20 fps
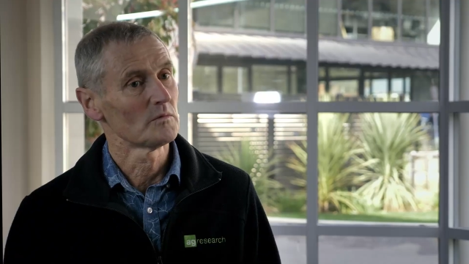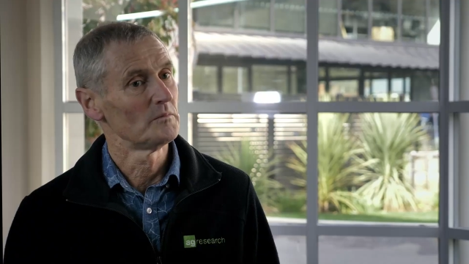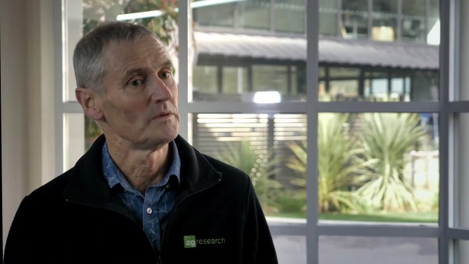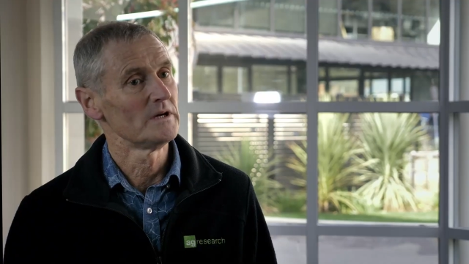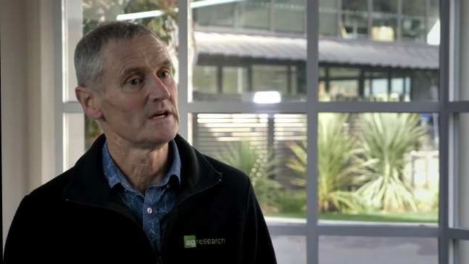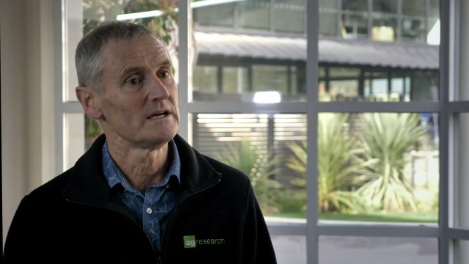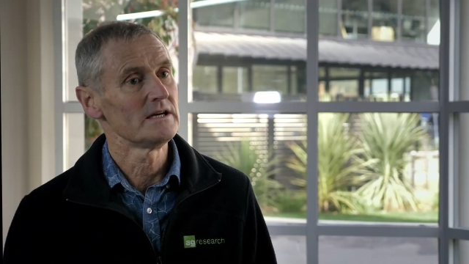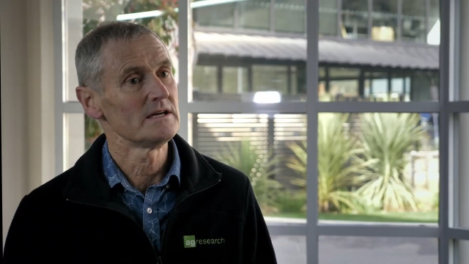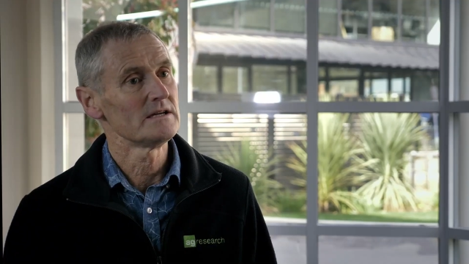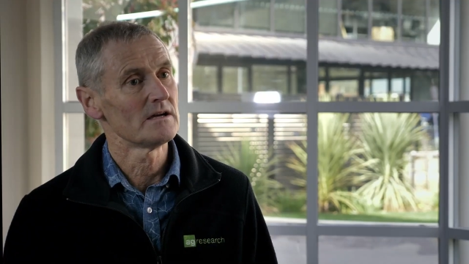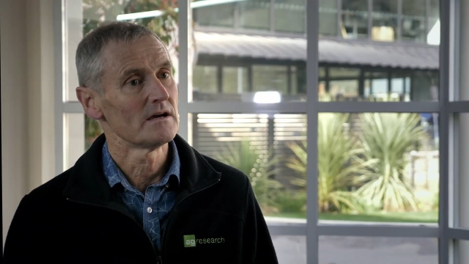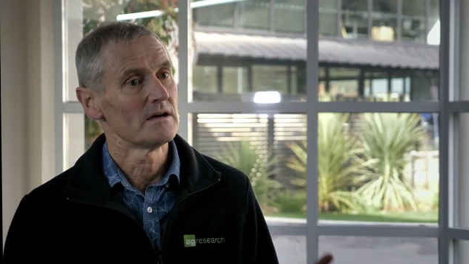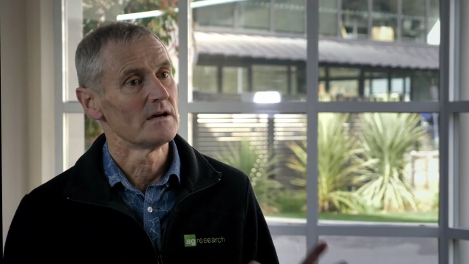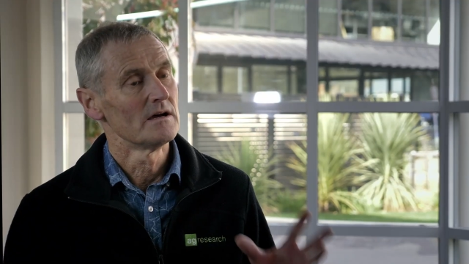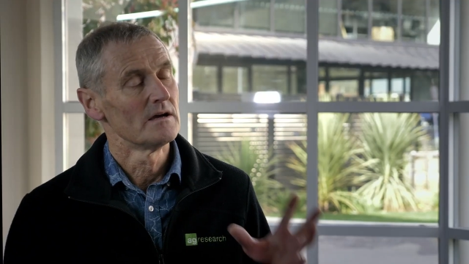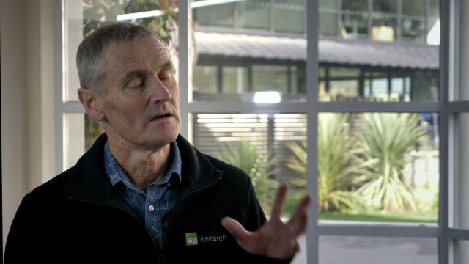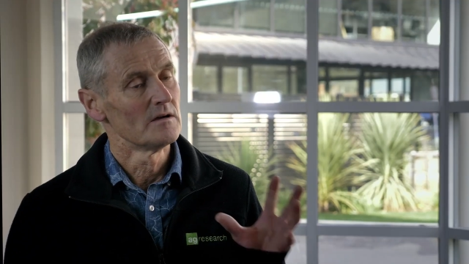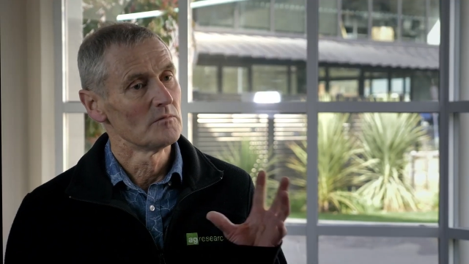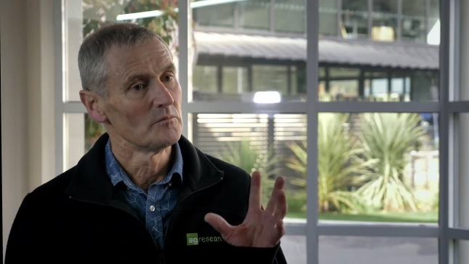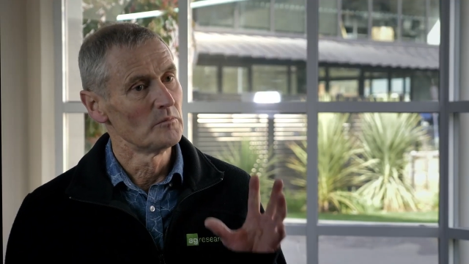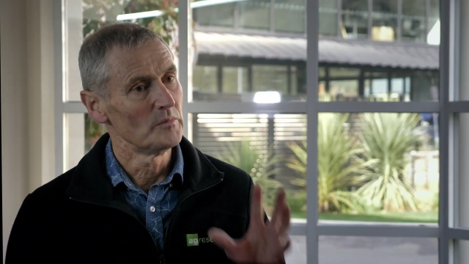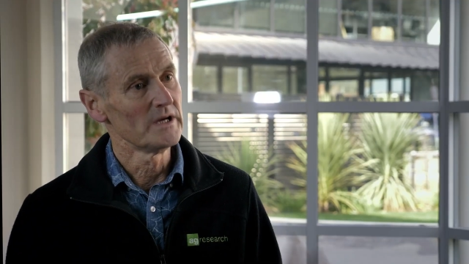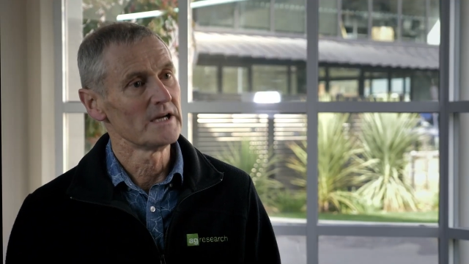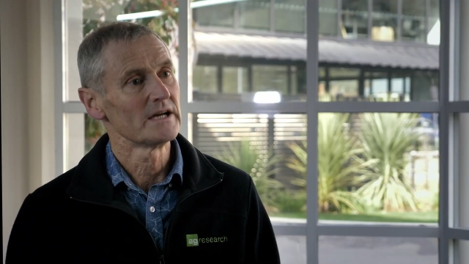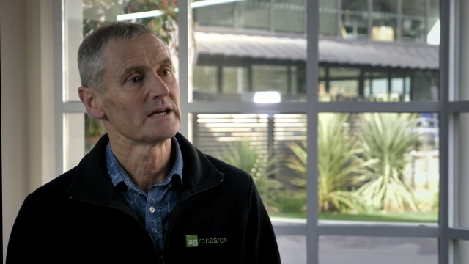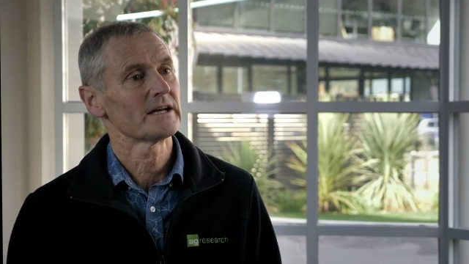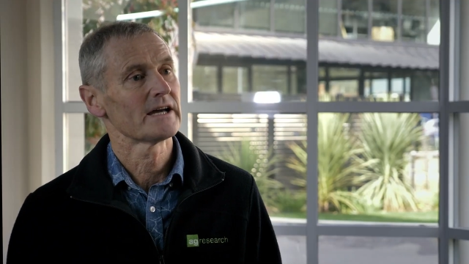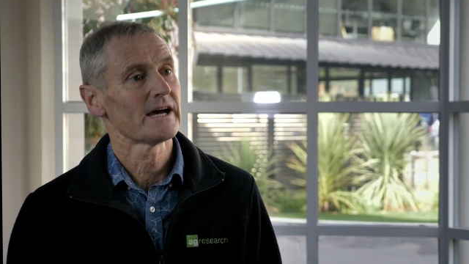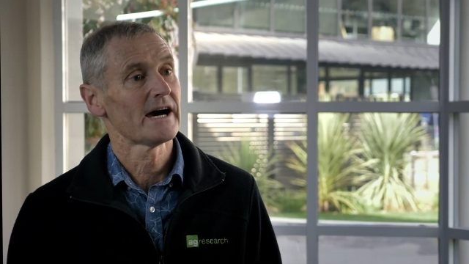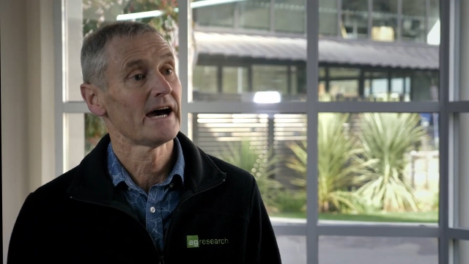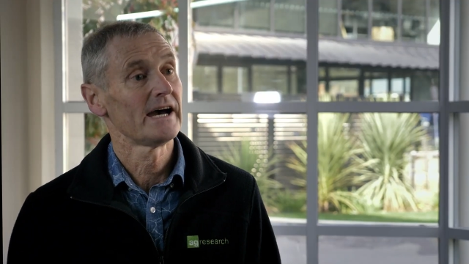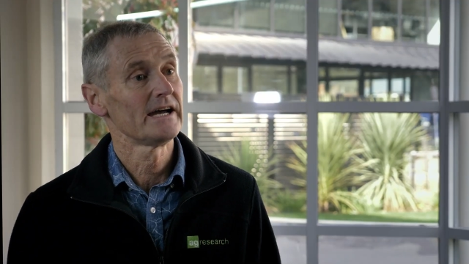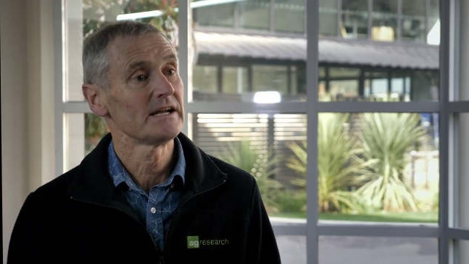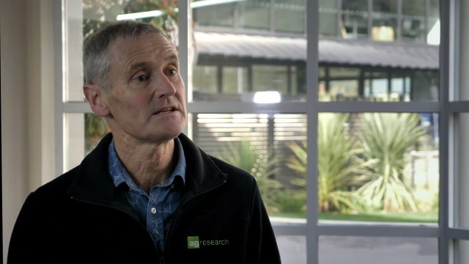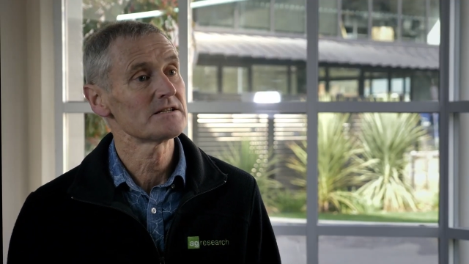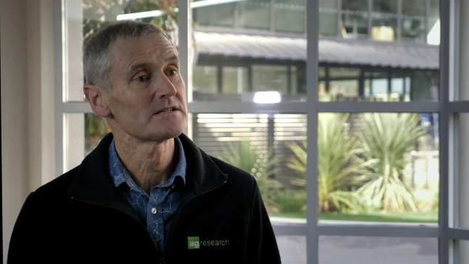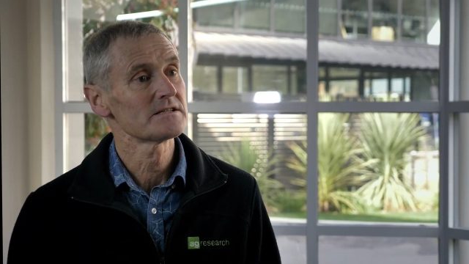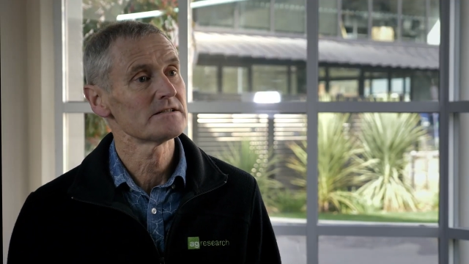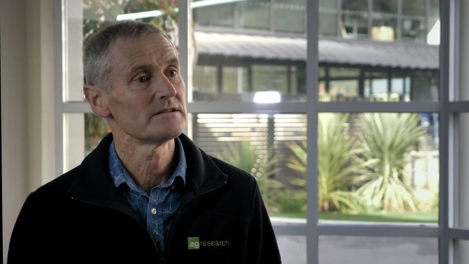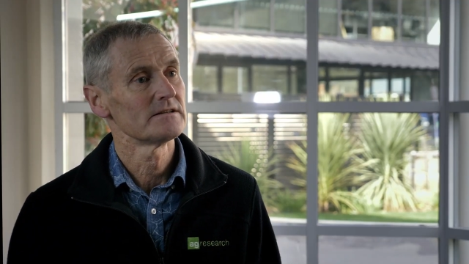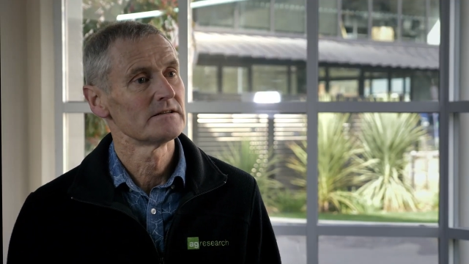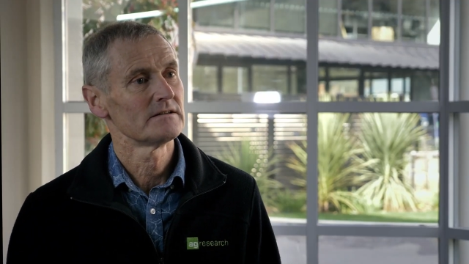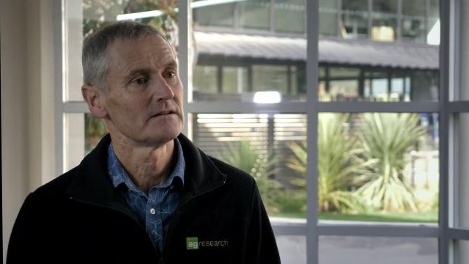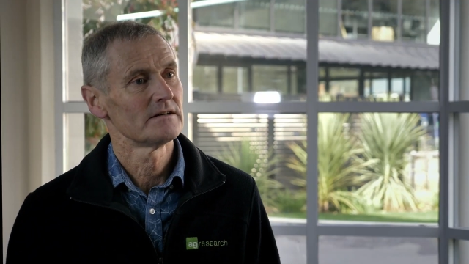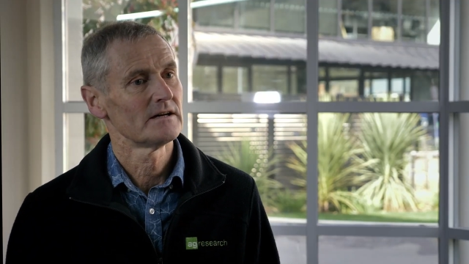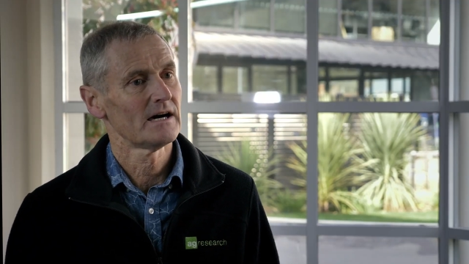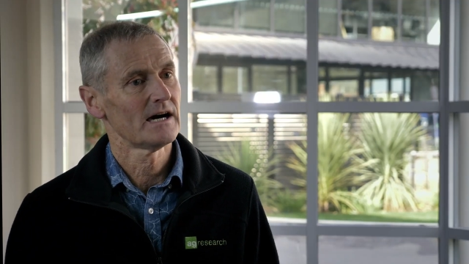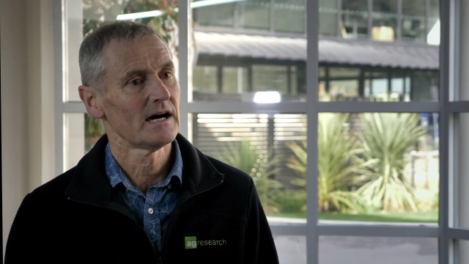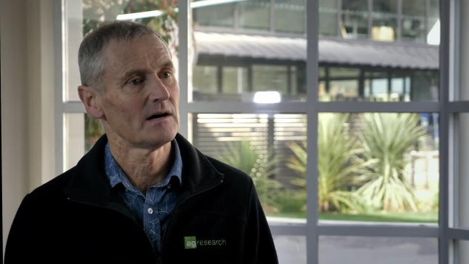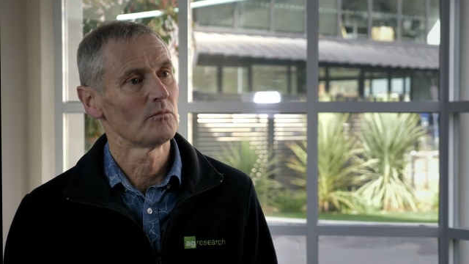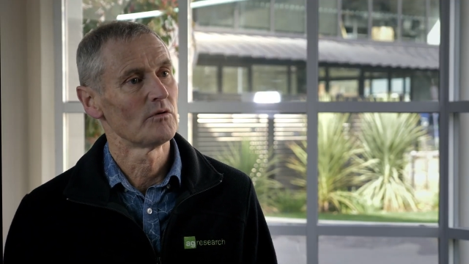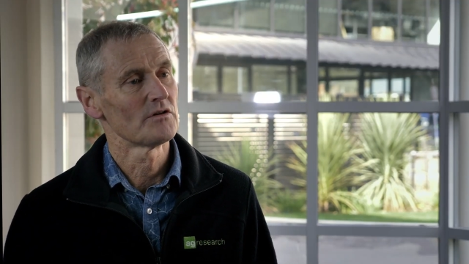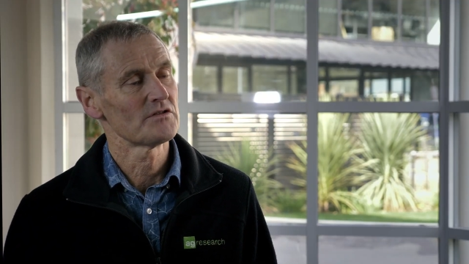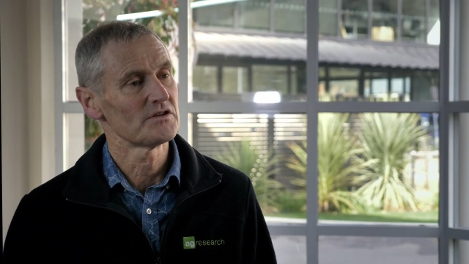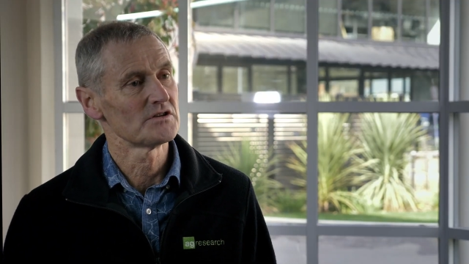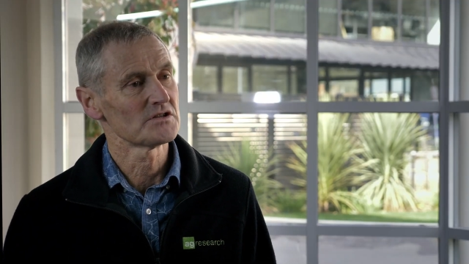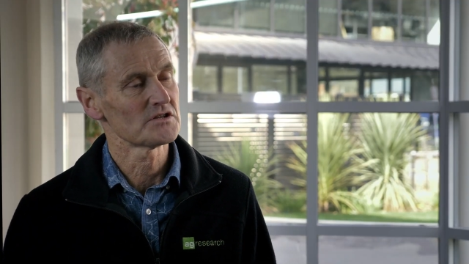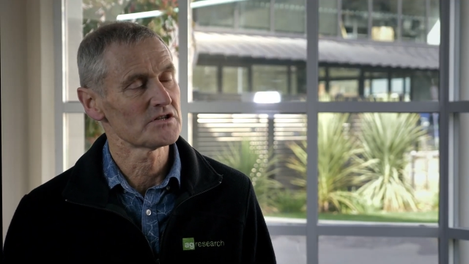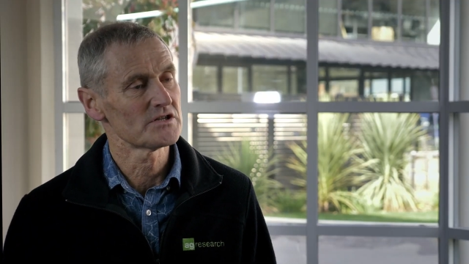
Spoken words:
would be engaged with your